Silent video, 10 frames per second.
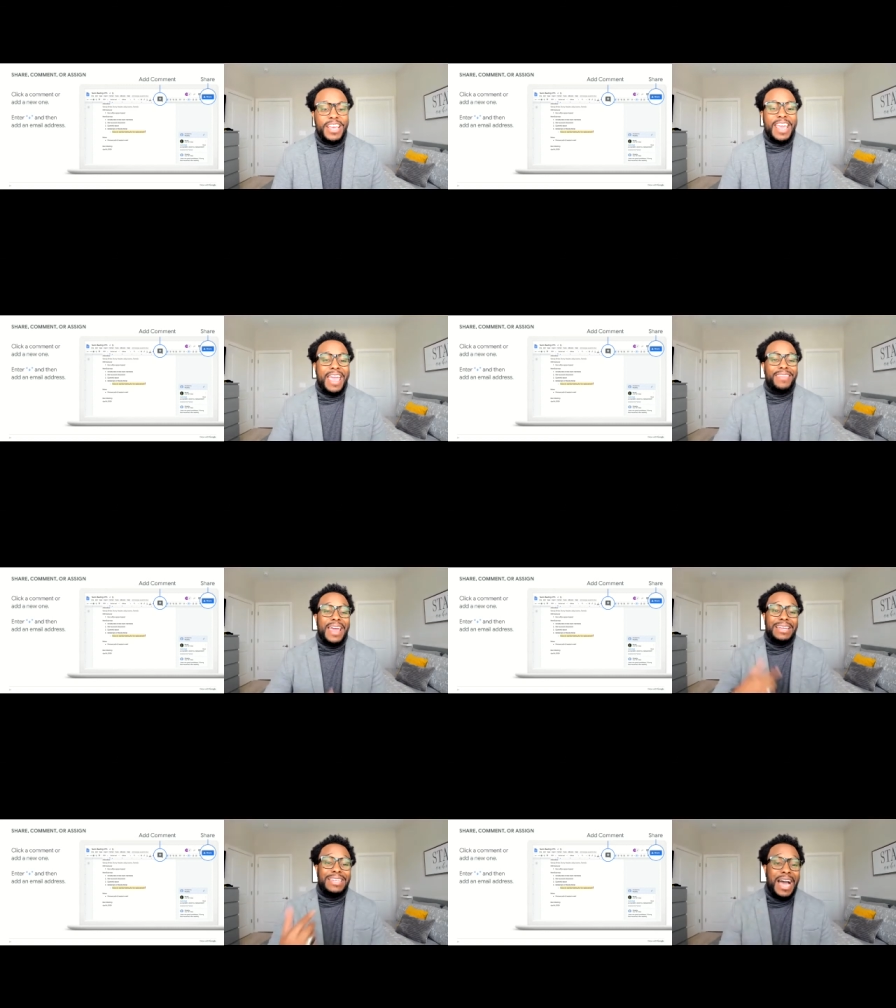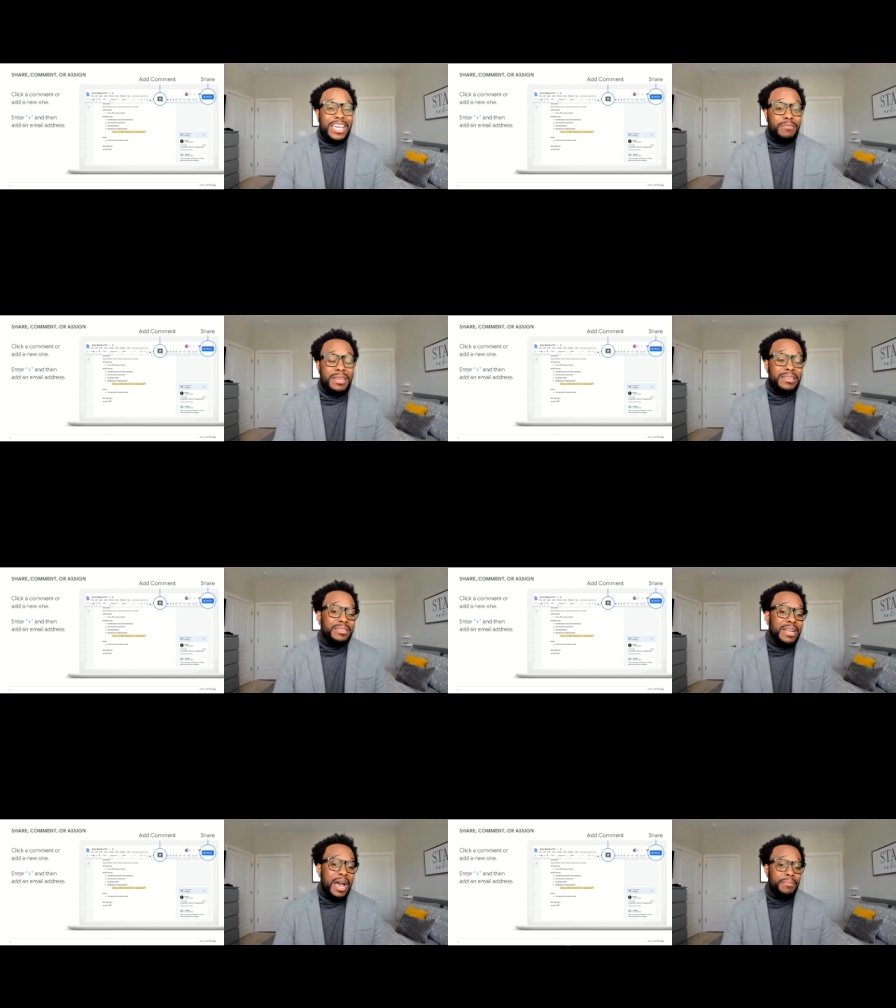and that document does
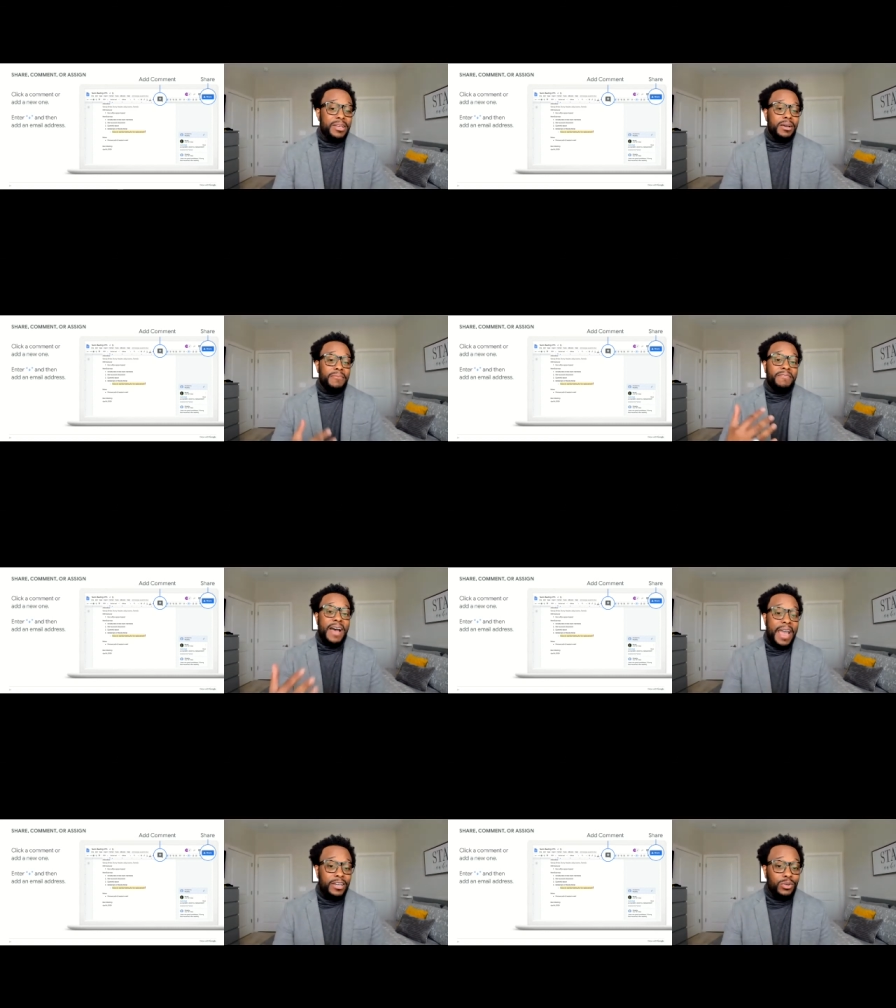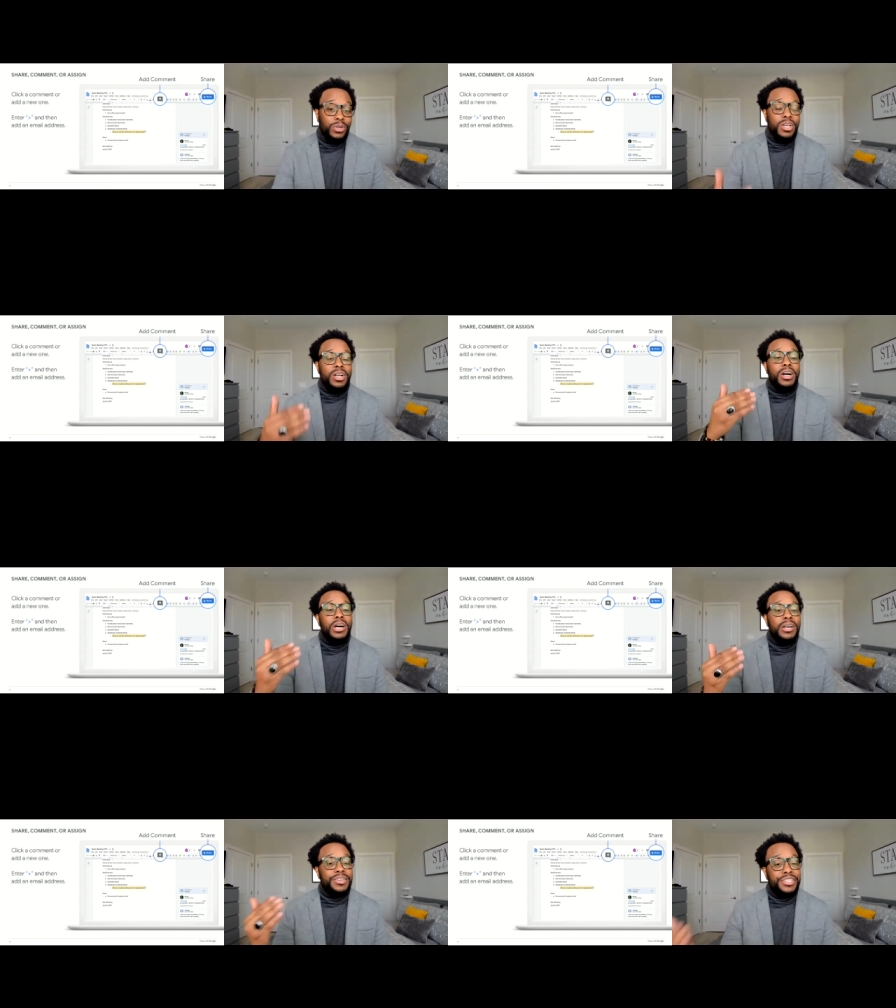not become final
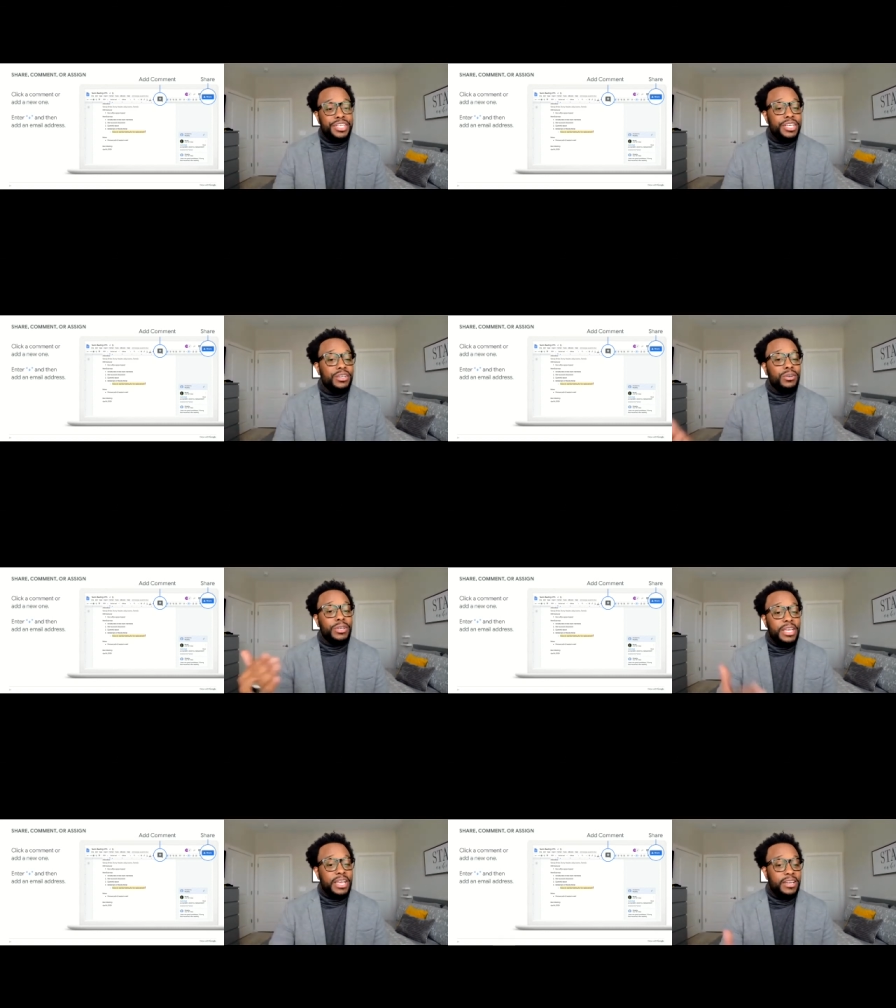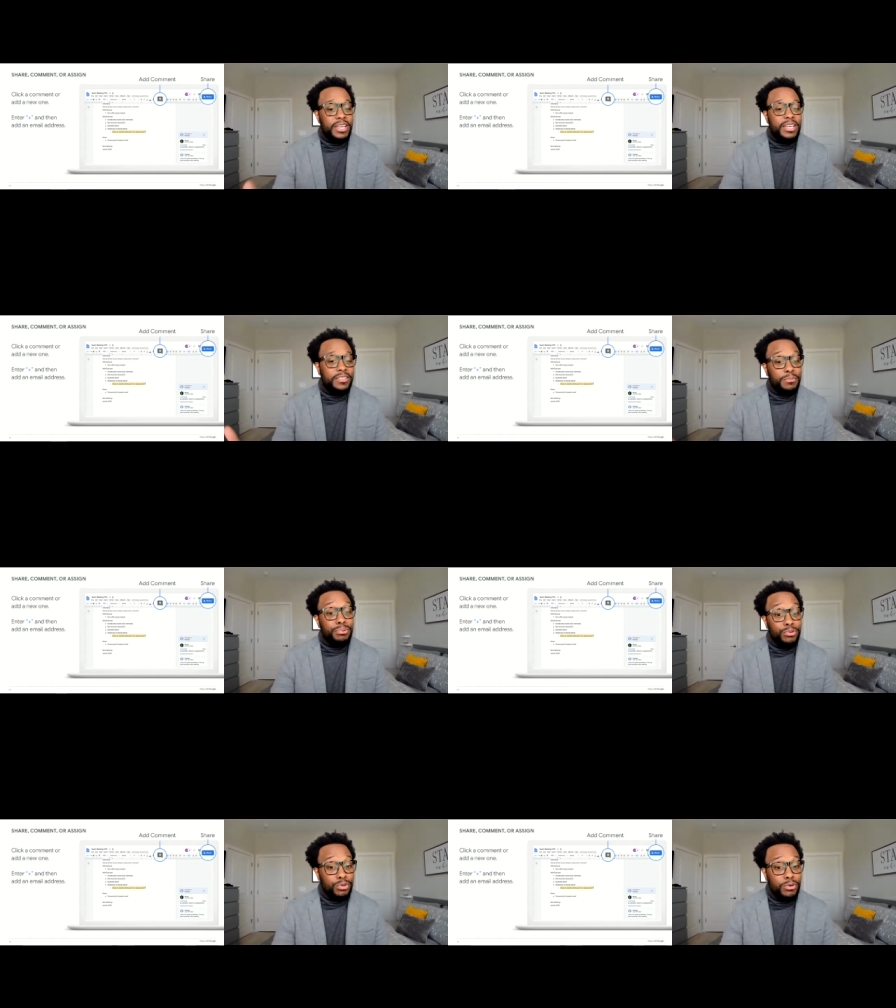until it is
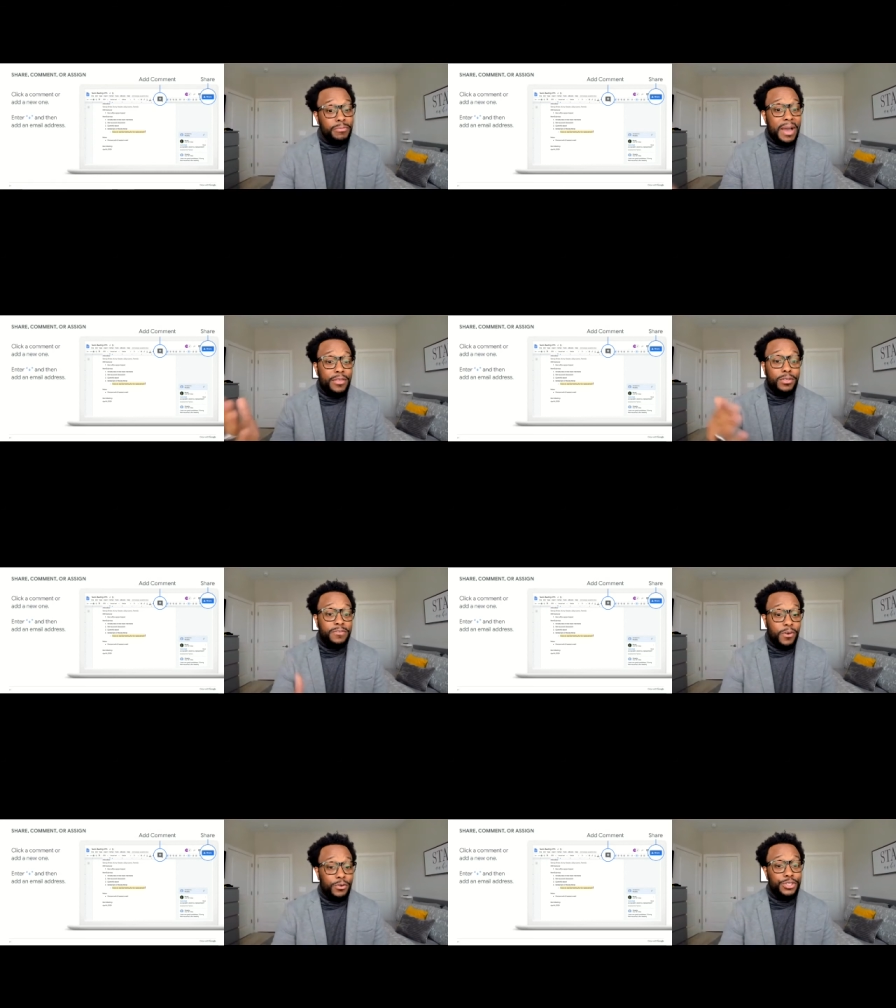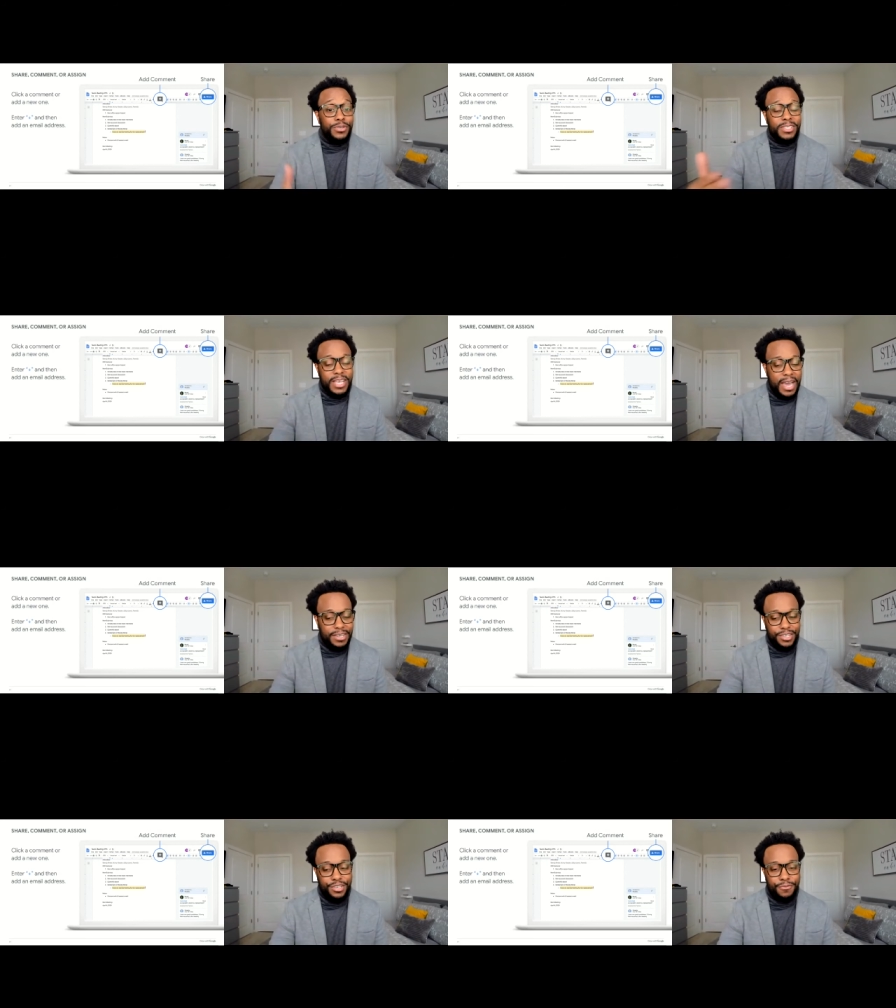approved by those folks you assigned
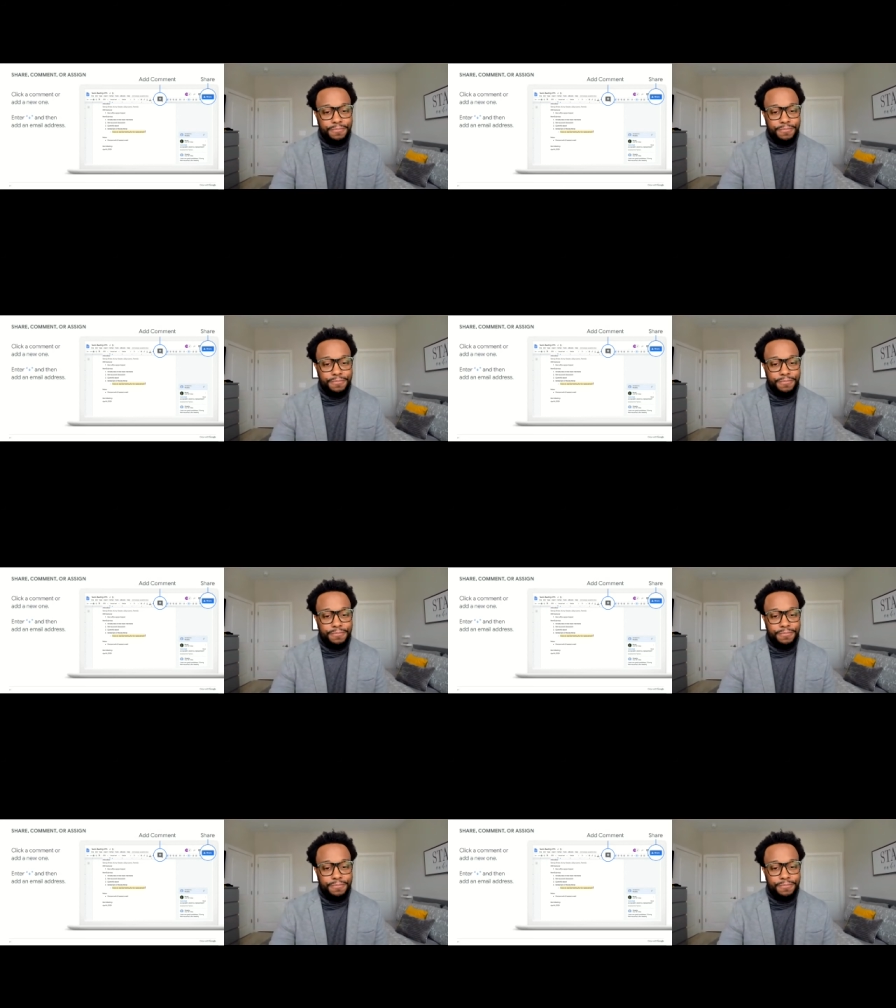it to.